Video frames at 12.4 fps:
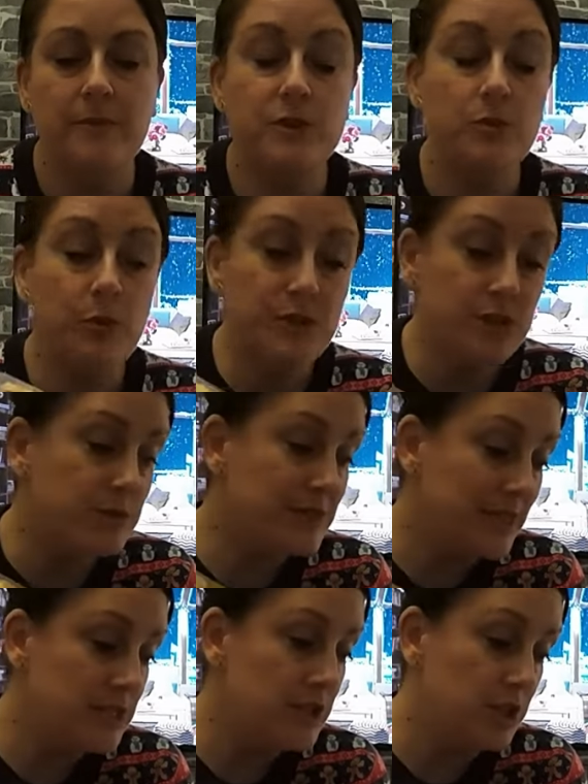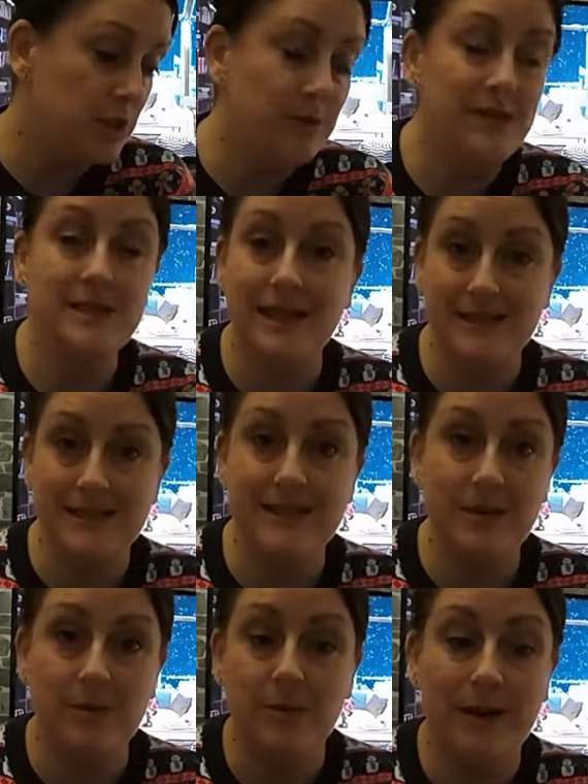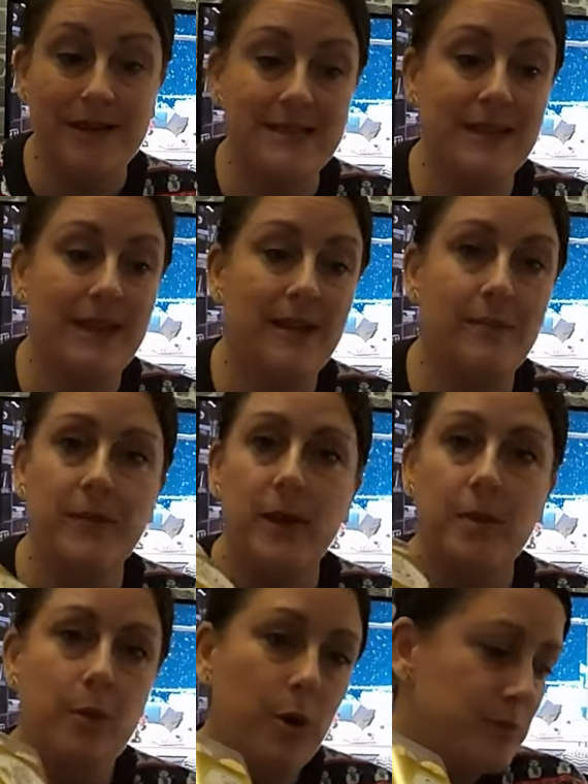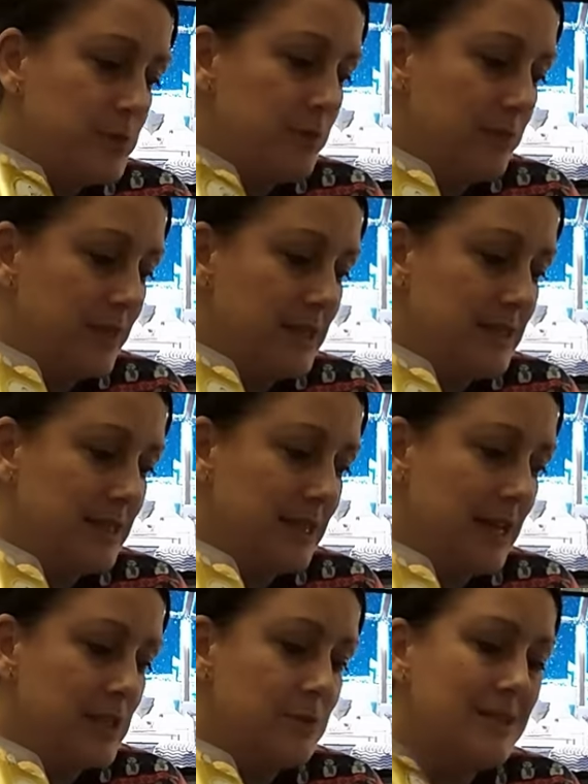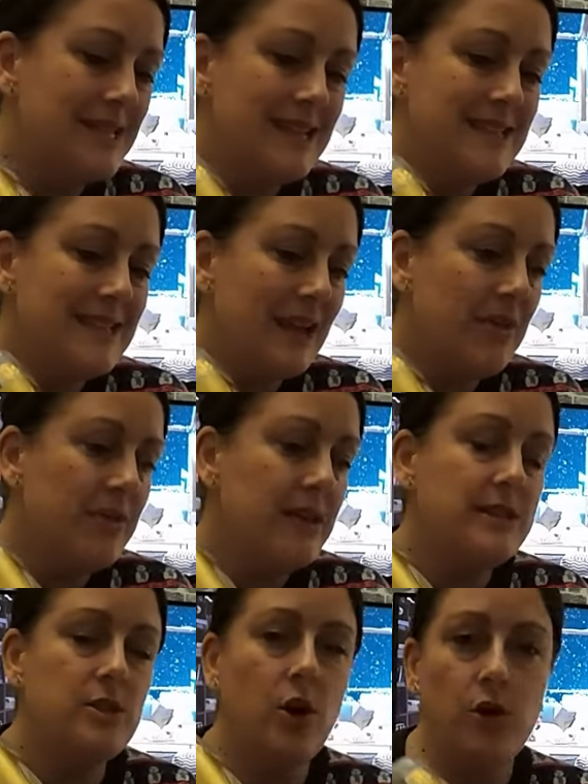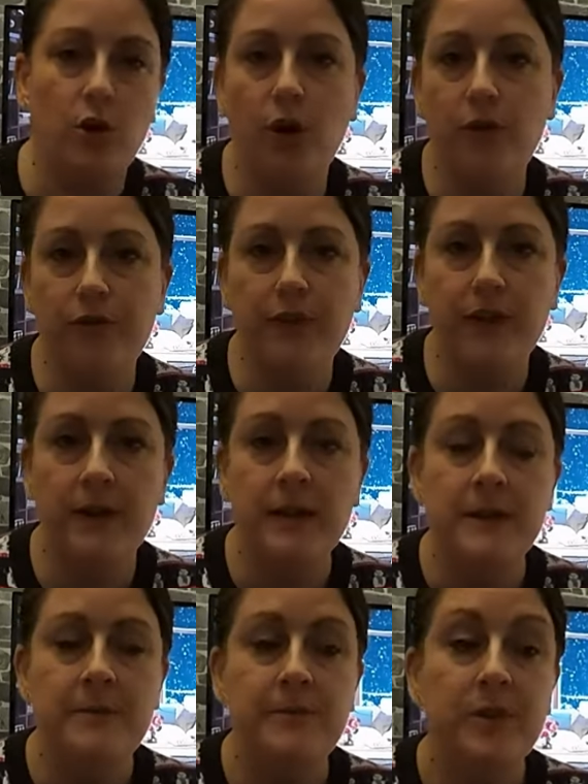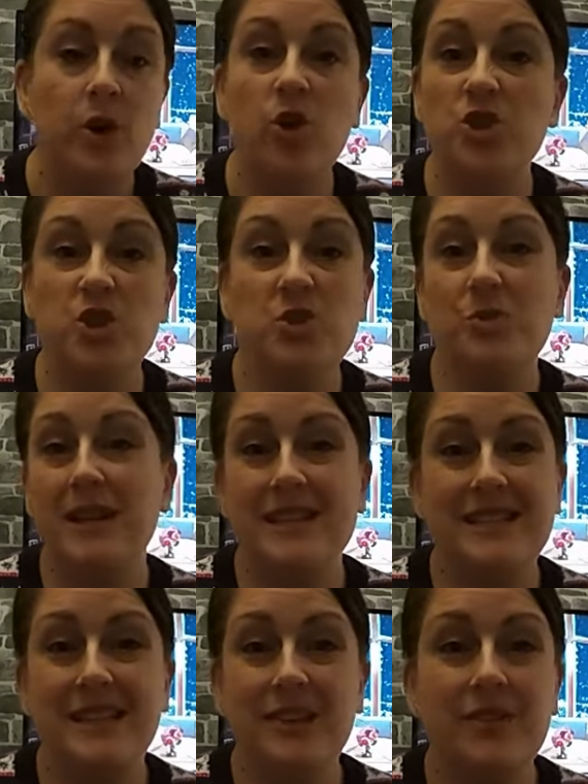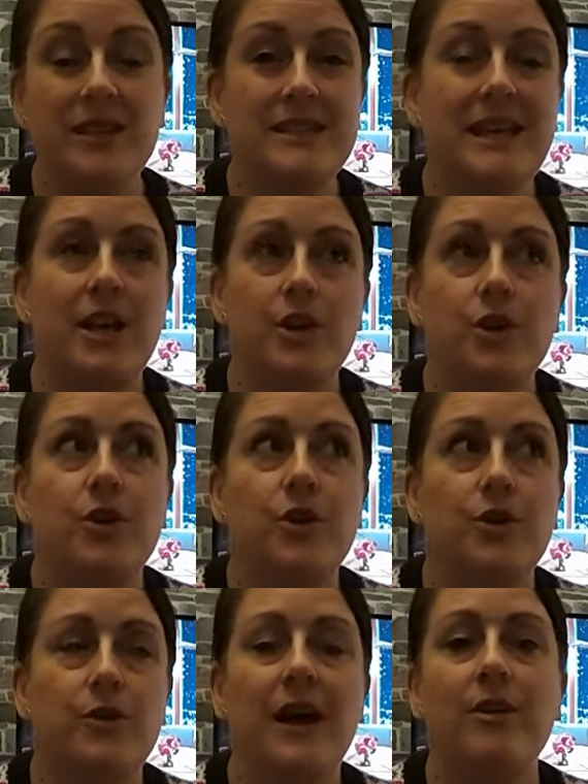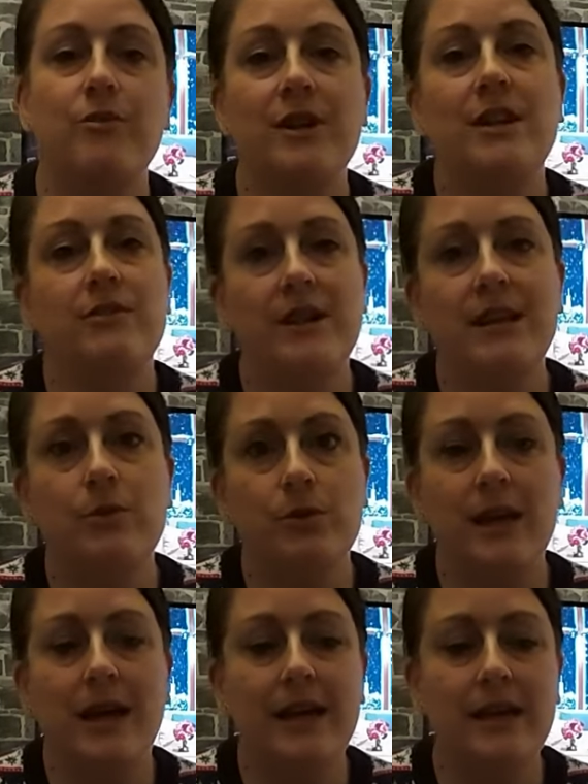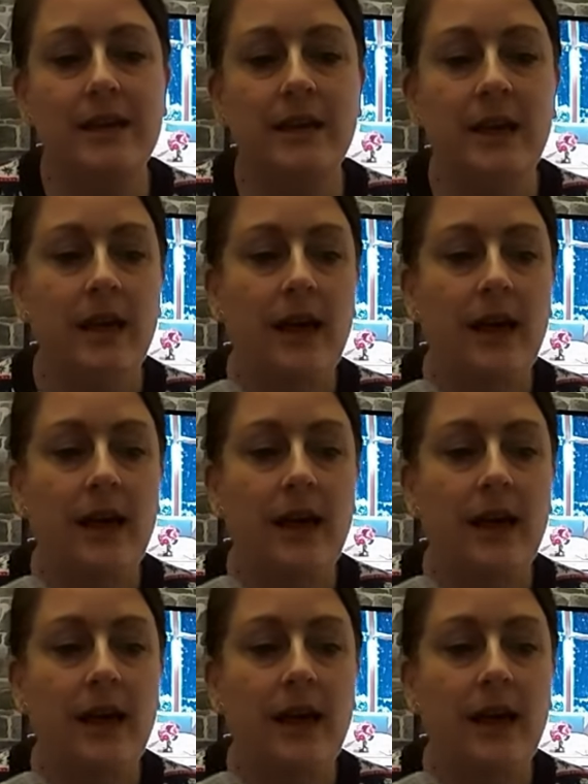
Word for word: So what we do tend to do is, as I say with the basket, pop some things in there. So I tend to get things on offer, or just when I see things that I know that I really, really would like,